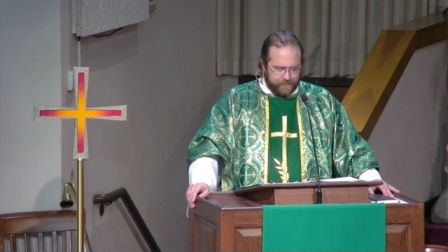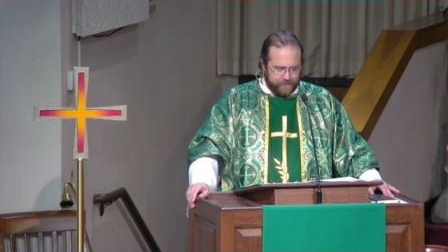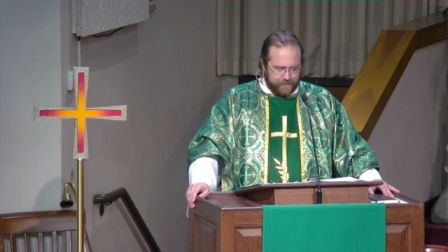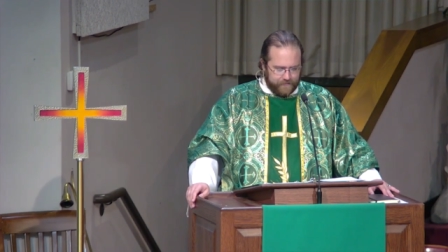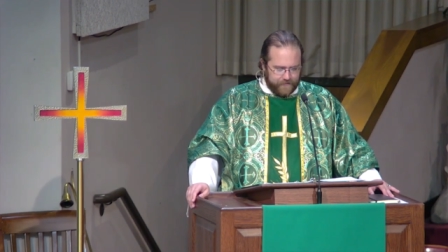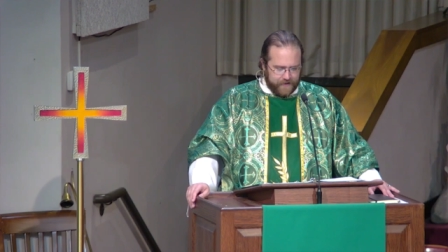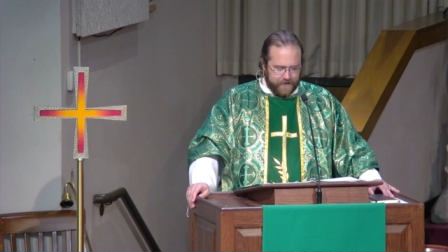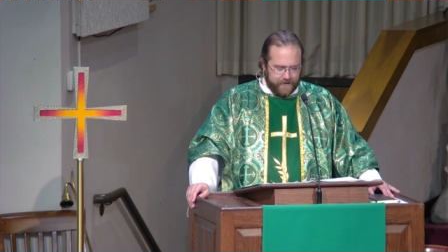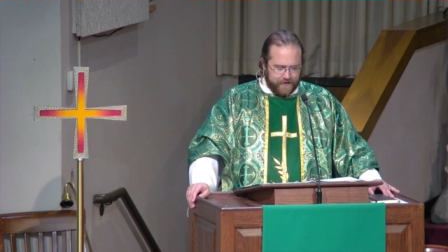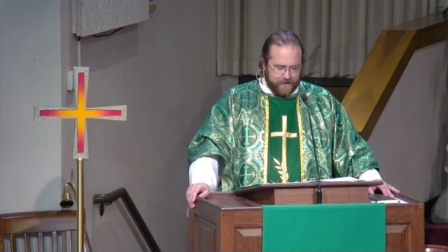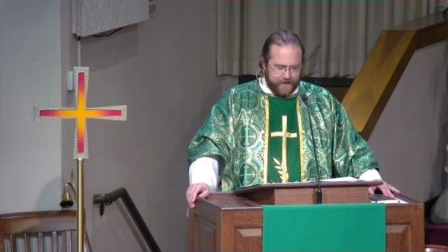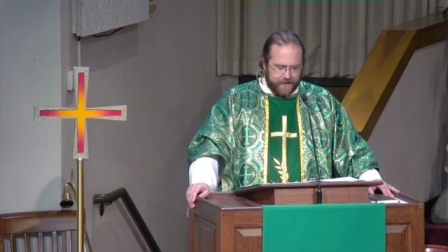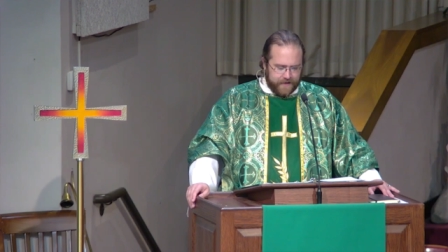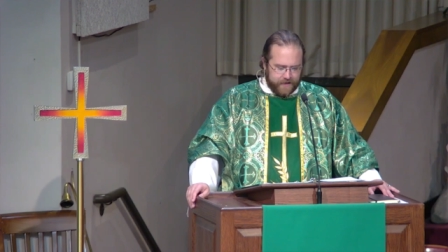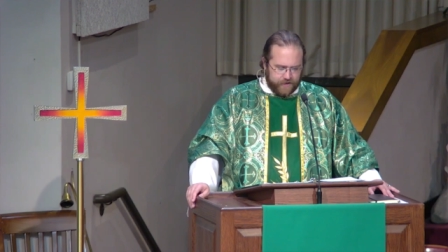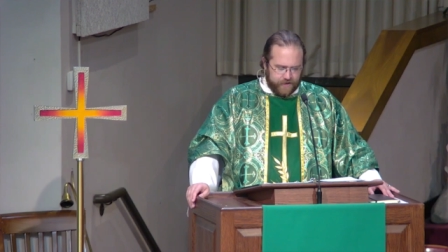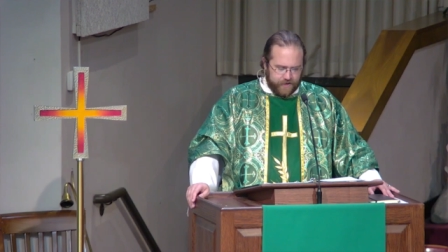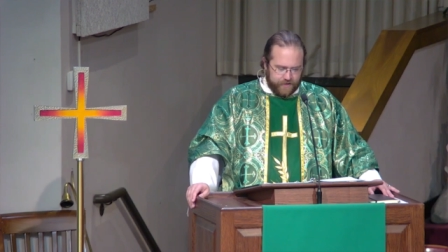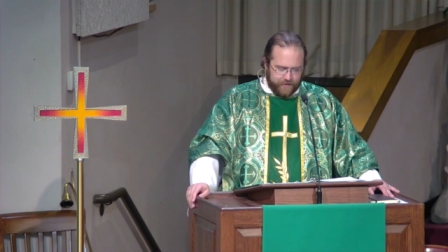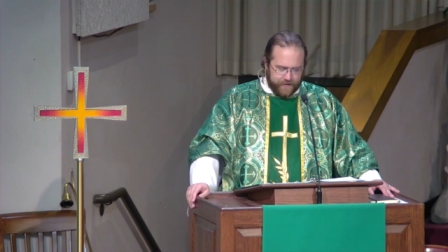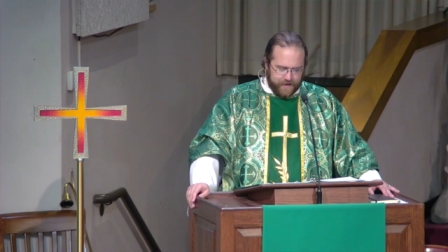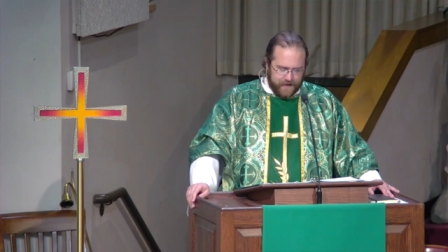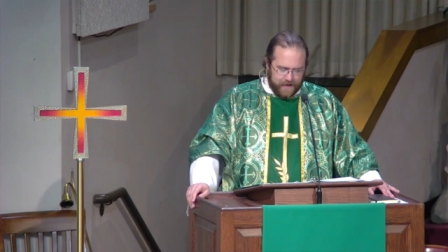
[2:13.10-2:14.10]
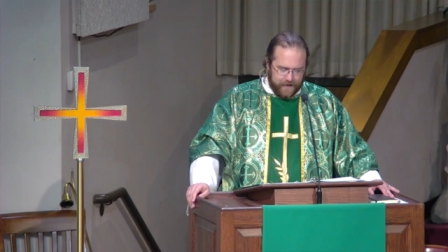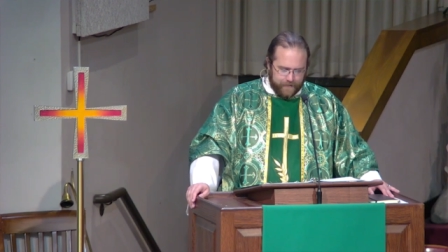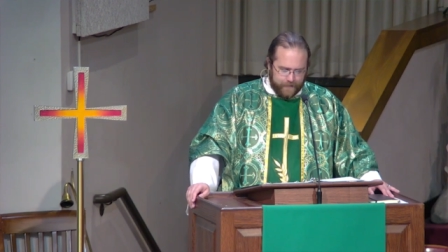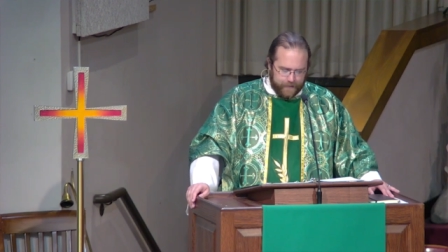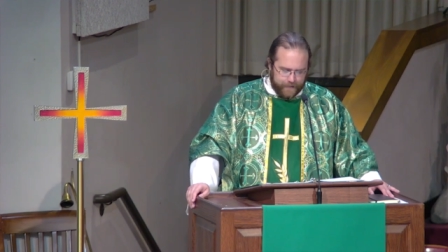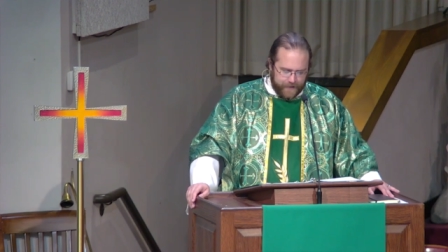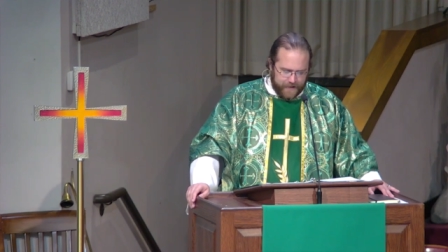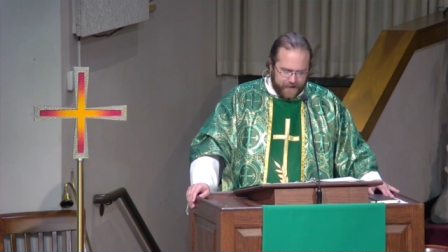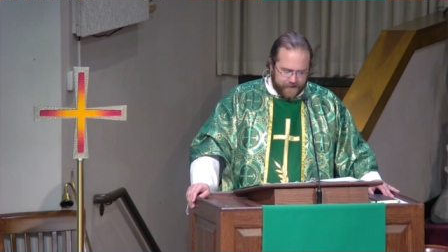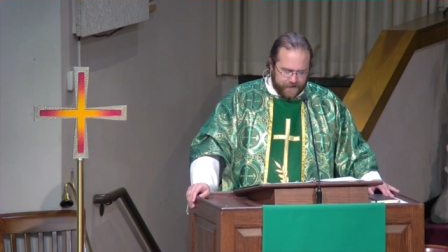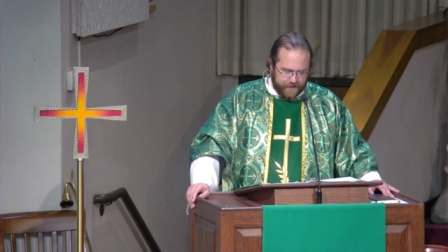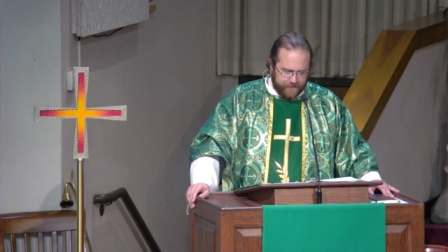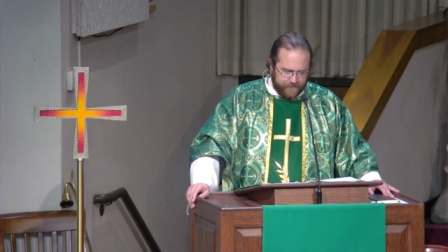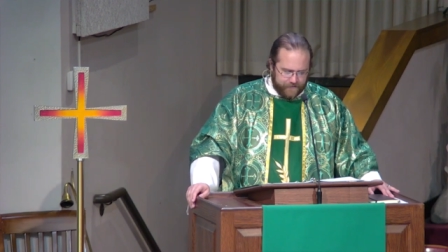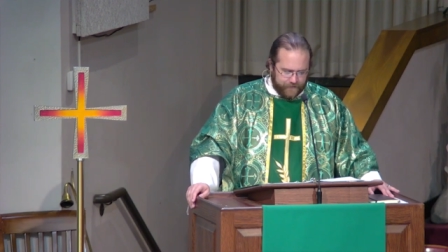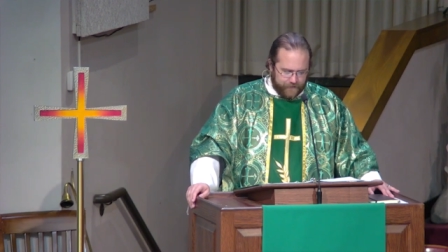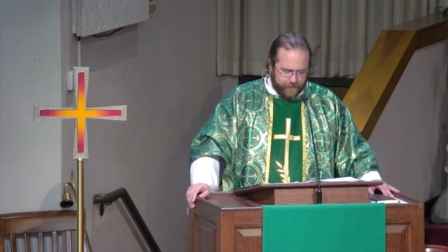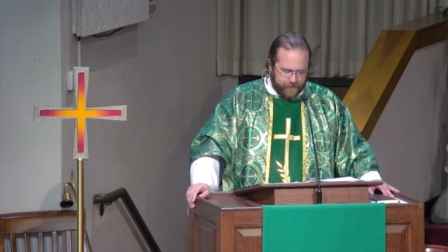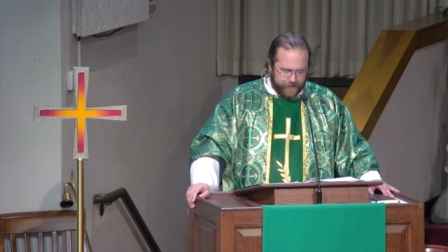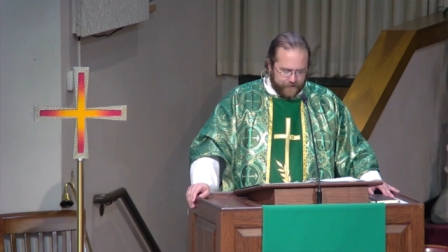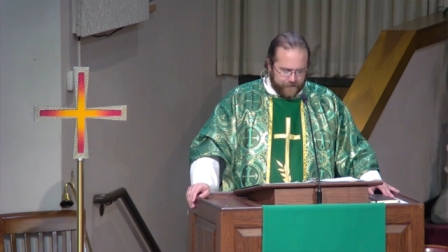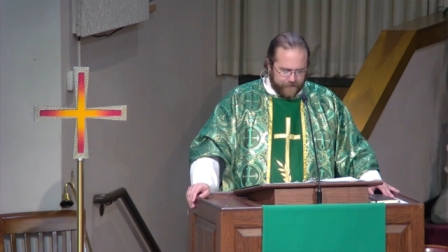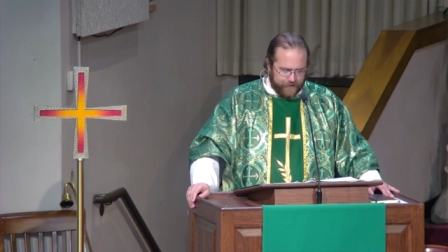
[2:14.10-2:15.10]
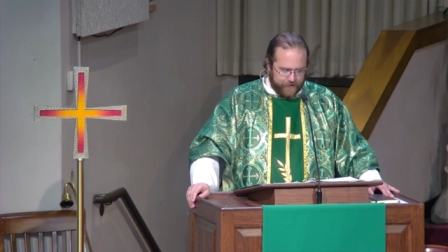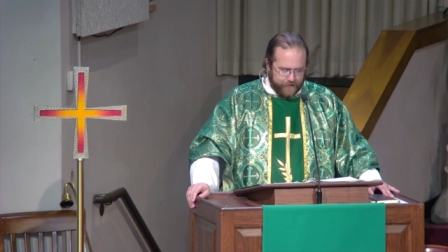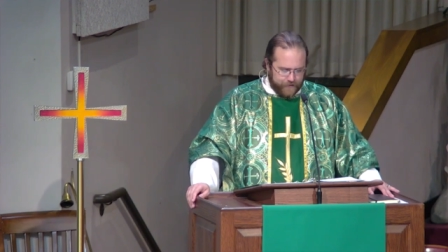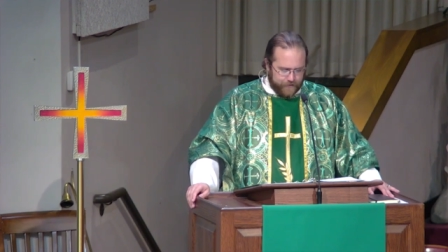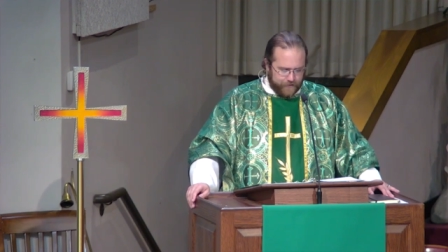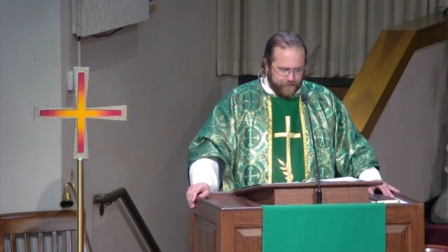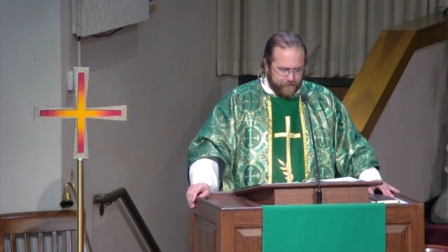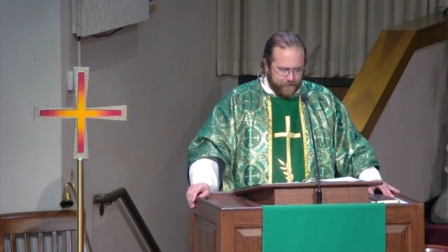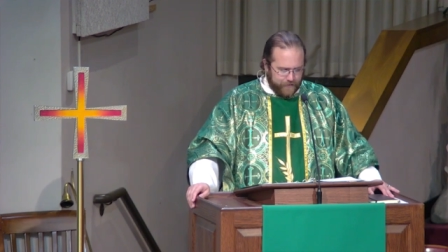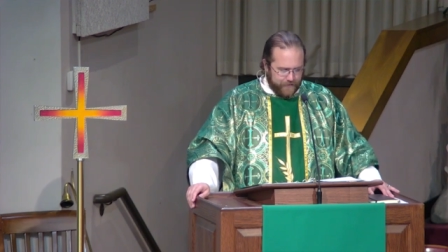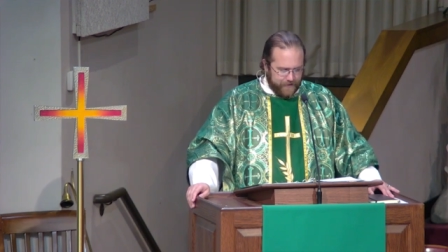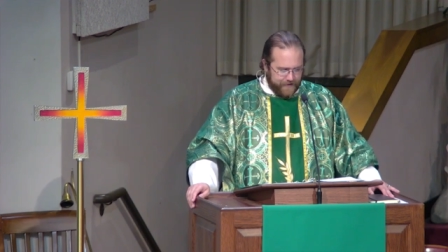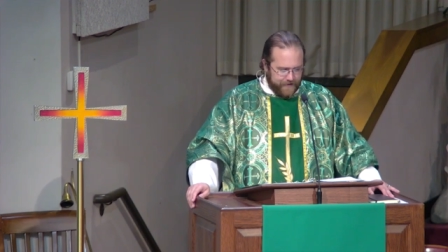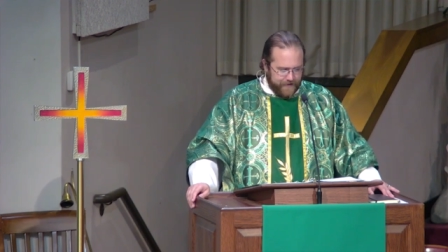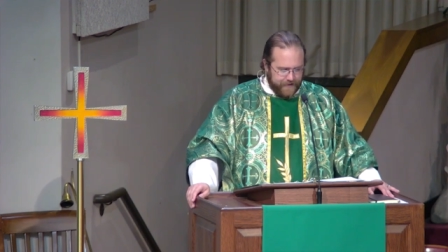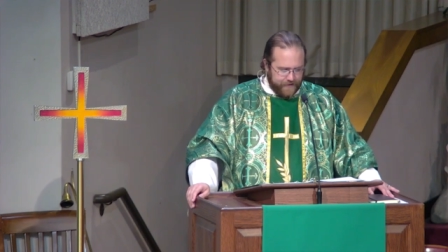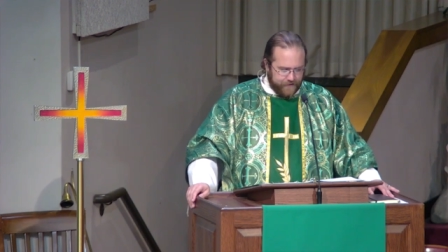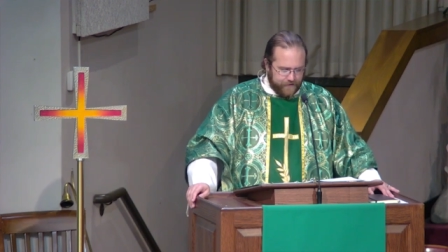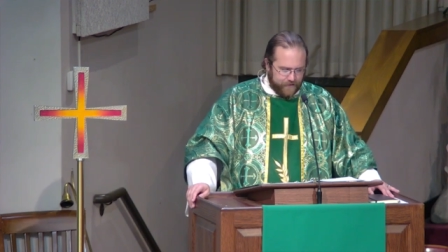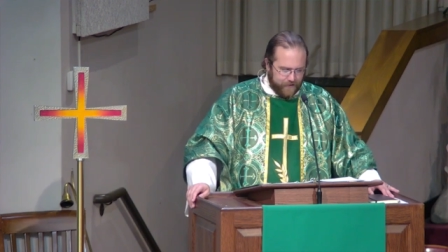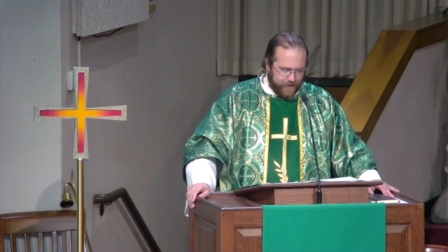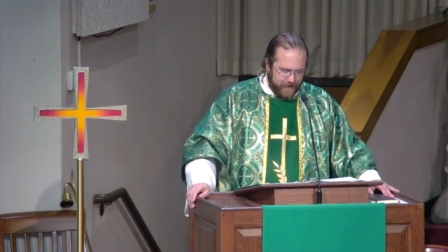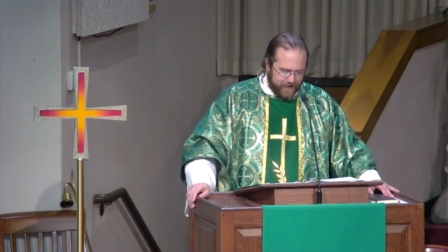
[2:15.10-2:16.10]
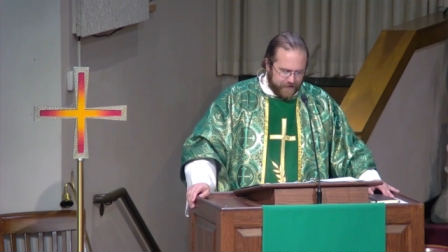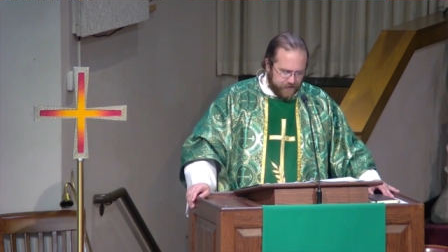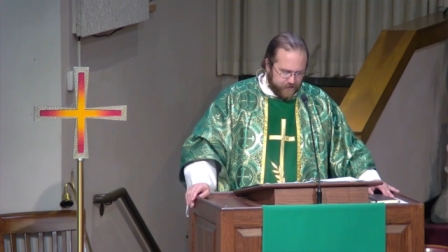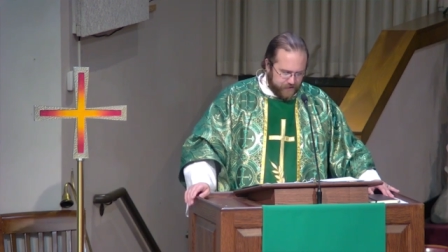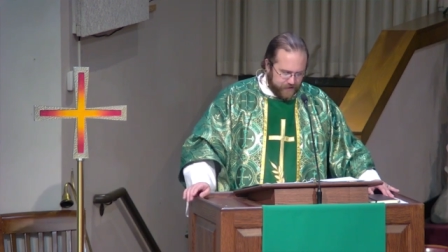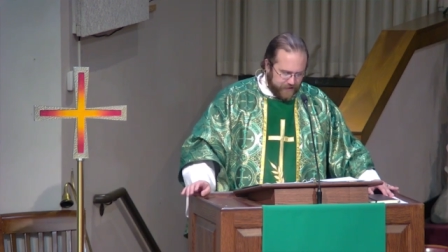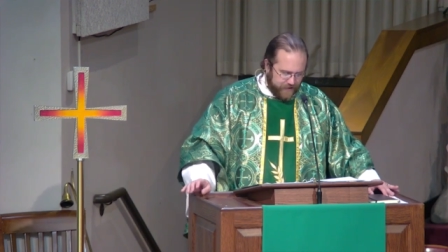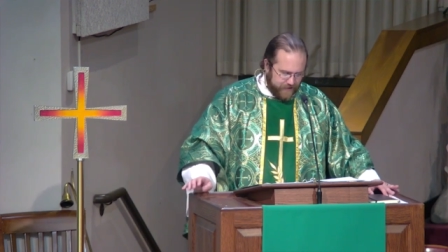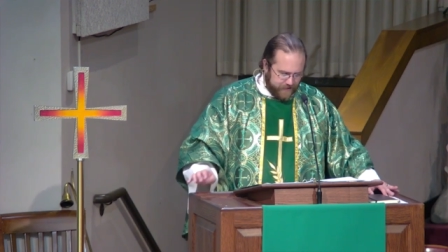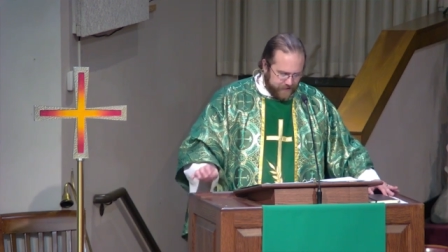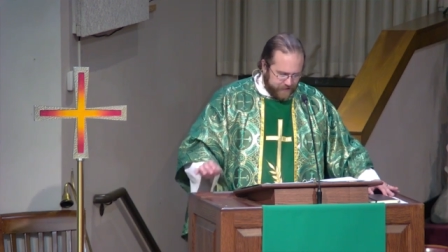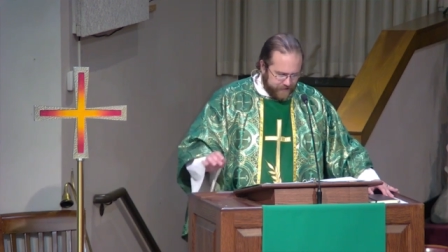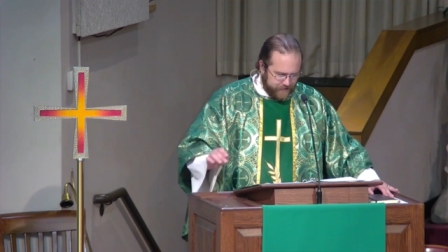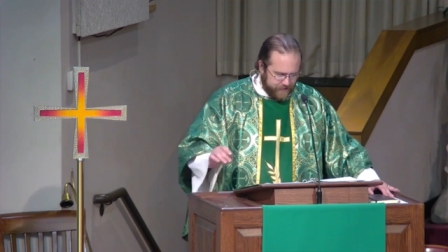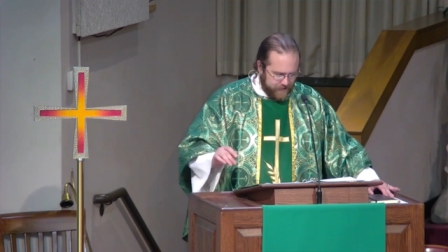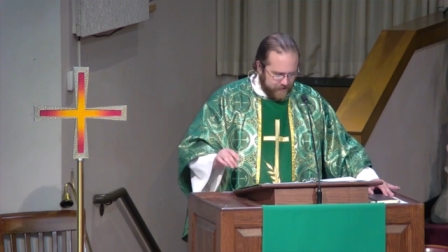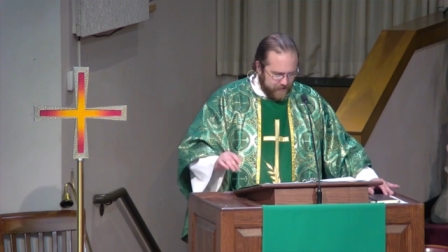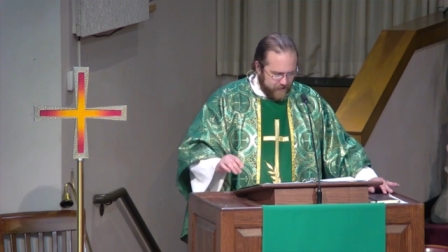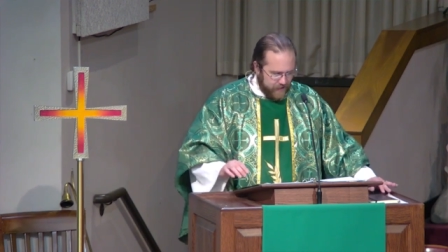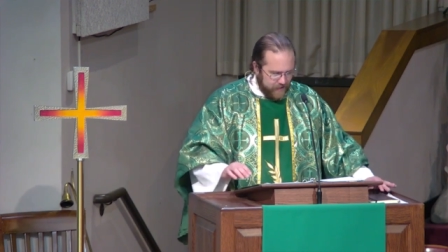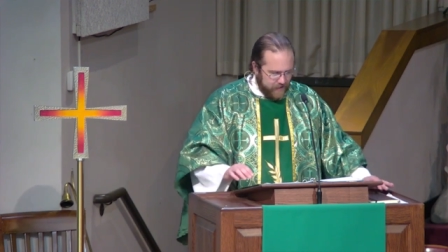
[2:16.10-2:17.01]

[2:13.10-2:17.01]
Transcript: There is no condemnation for those who are in Christ Jesus,